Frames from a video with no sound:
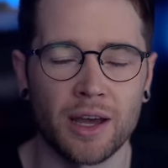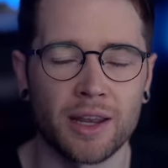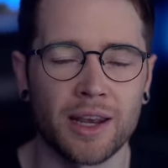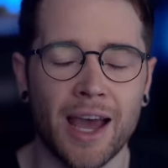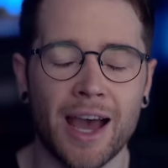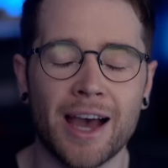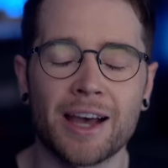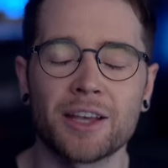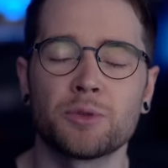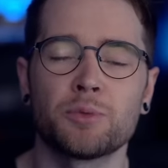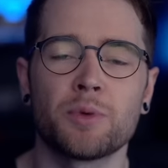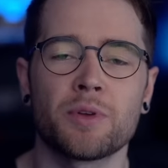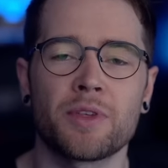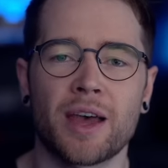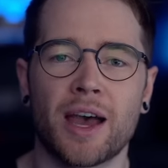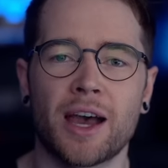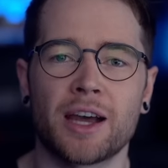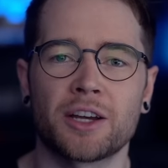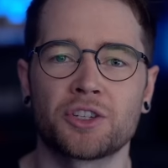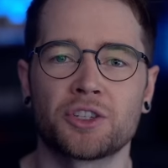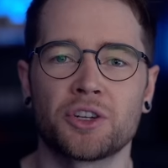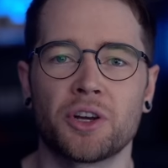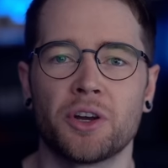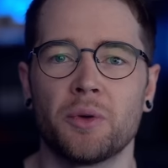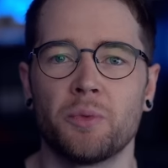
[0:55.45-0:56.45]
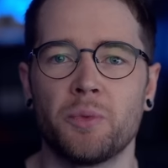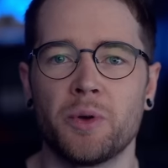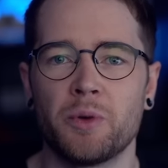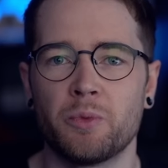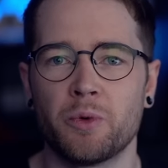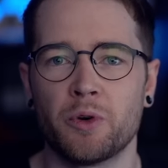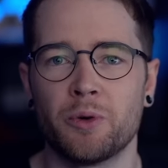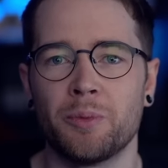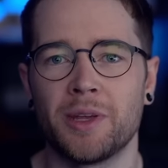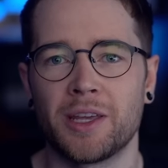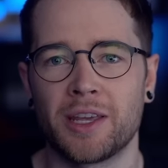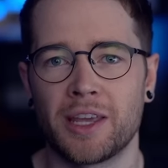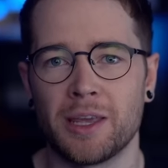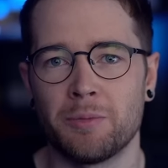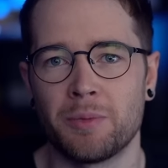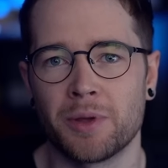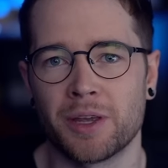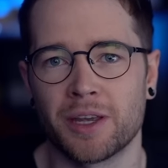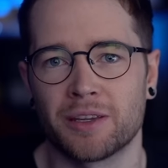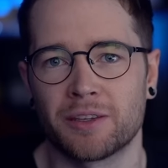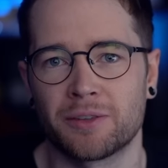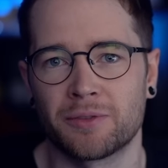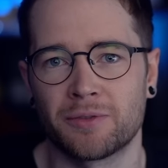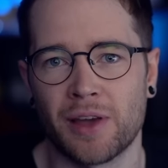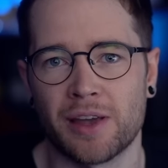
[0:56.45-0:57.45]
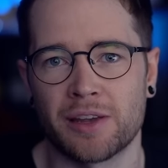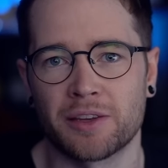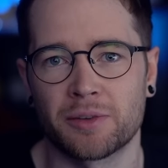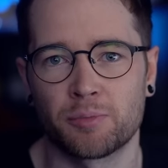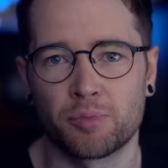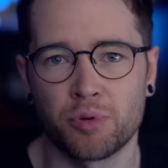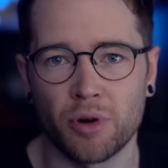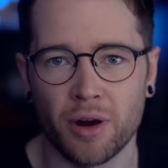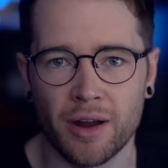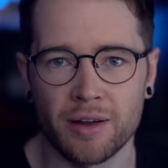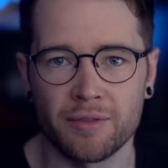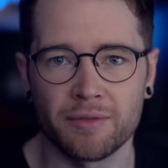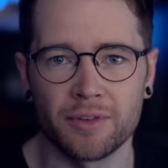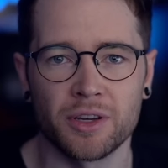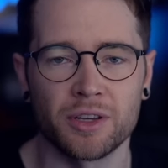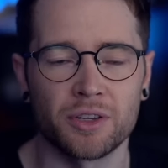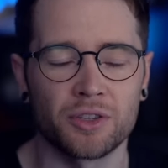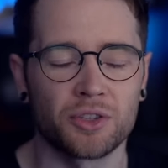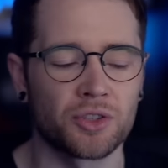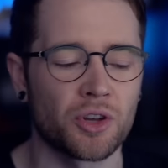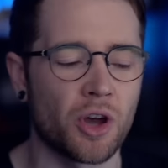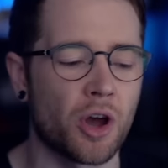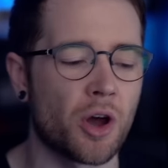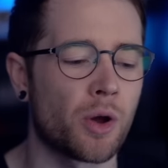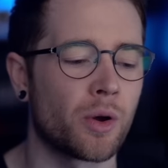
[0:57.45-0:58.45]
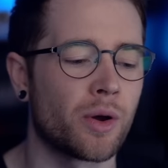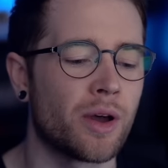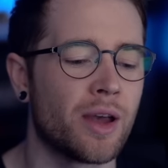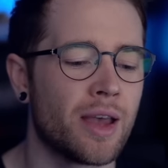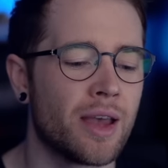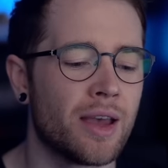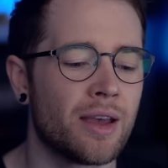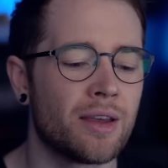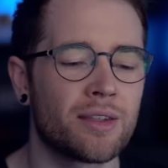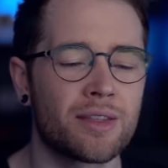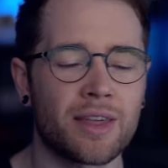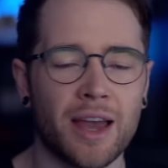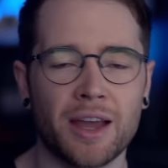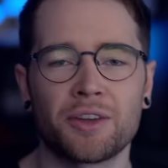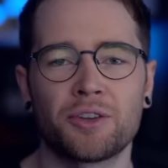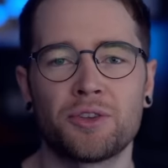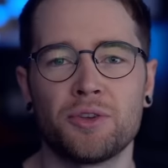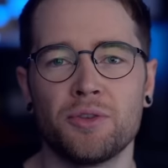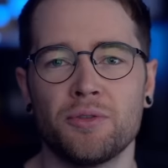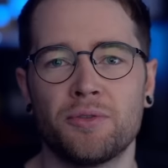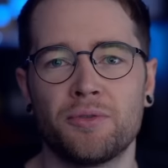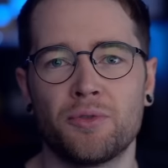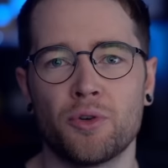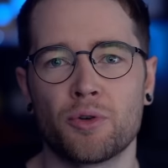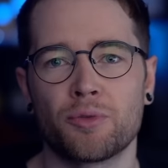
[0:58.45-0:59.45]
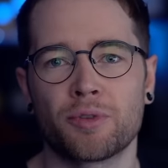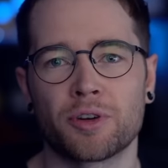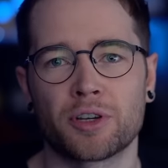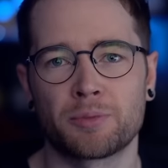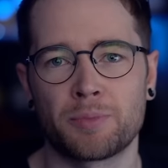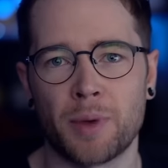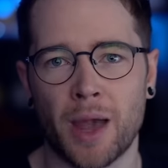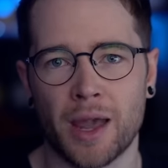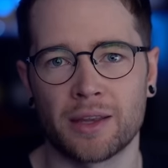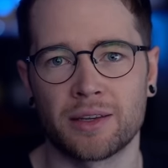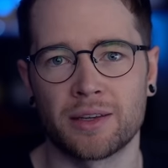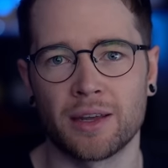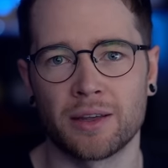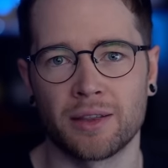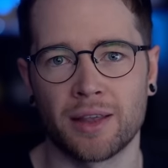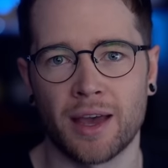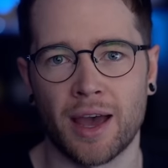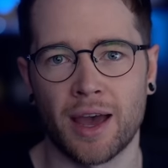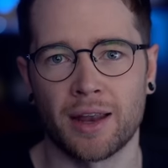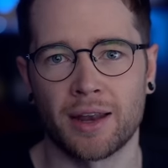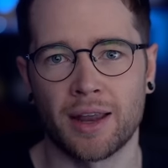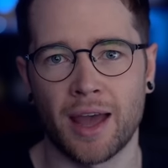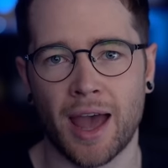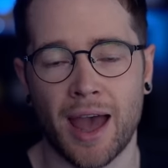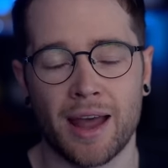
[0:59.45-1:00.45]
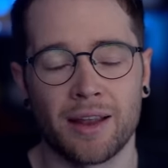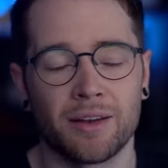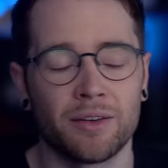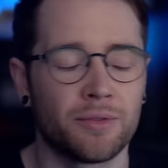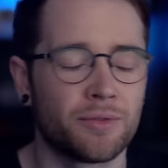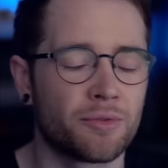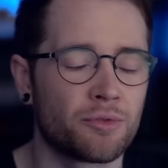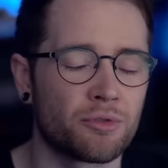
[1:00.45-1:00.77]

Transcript: And as with Asher, we will be keeping his face private. So thank you for respecting that and for